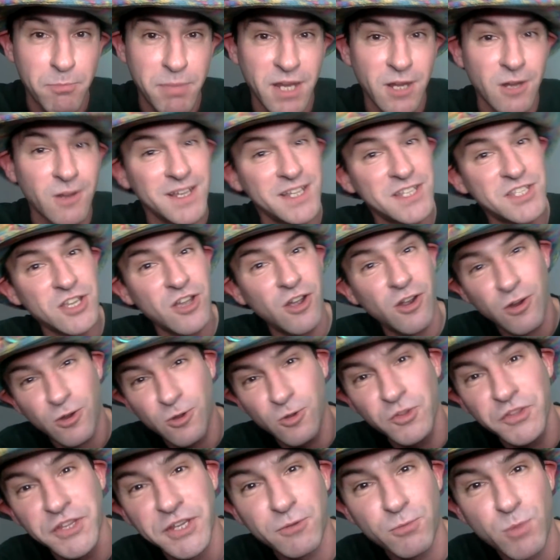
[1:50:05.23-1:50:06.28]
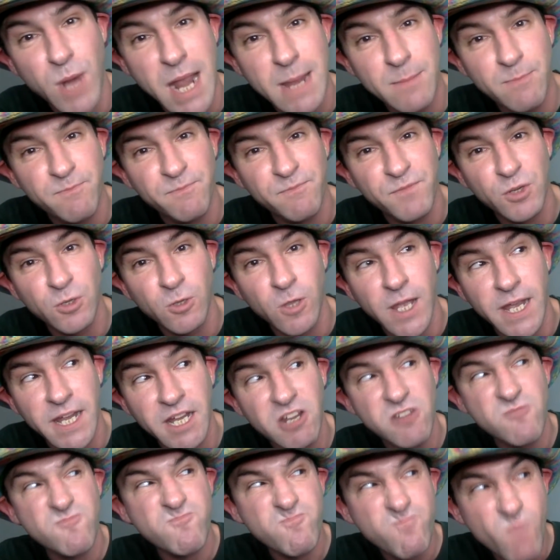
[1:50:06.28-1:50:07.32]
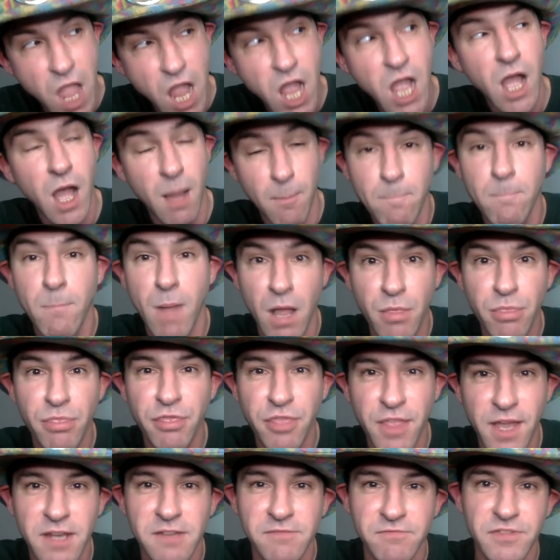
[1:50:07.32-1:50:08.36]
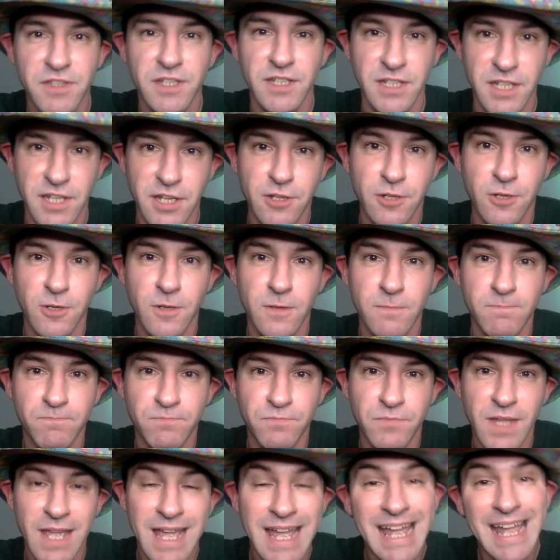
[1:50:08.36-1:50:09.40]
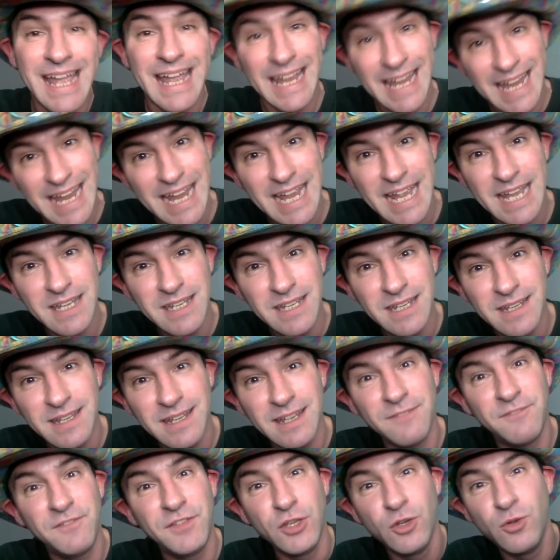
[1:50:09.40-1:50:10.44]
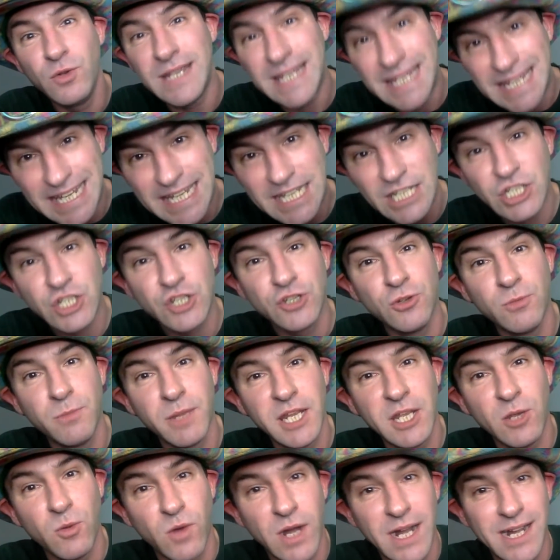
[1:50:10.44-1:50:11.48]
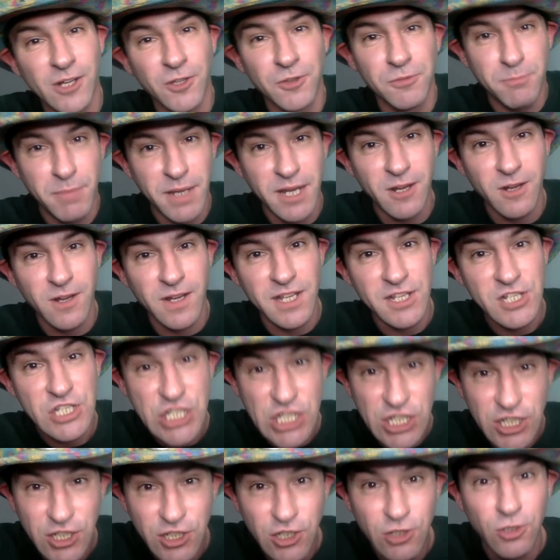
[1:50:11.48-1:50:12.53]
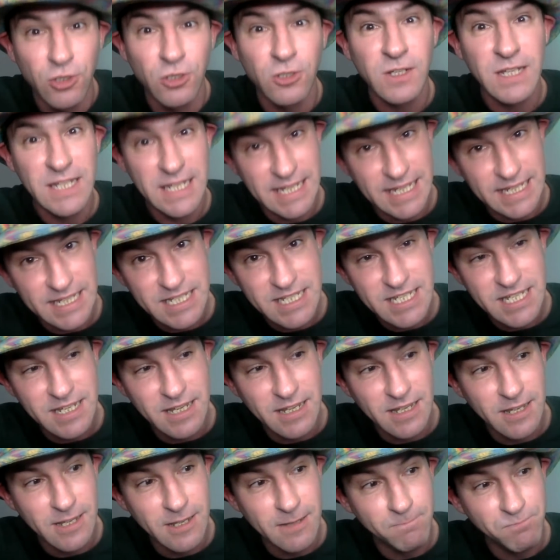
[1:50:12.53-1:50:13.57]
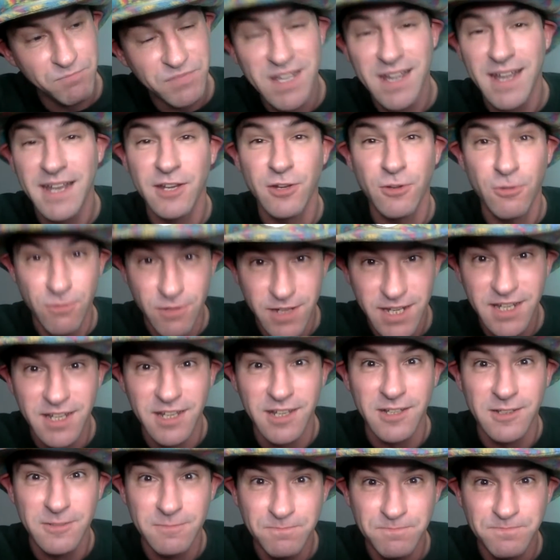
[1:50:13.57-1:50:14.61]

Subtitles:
berries are only ripe for like a month out of the year. And if you eat too many wild berries, you'll get diarrhea.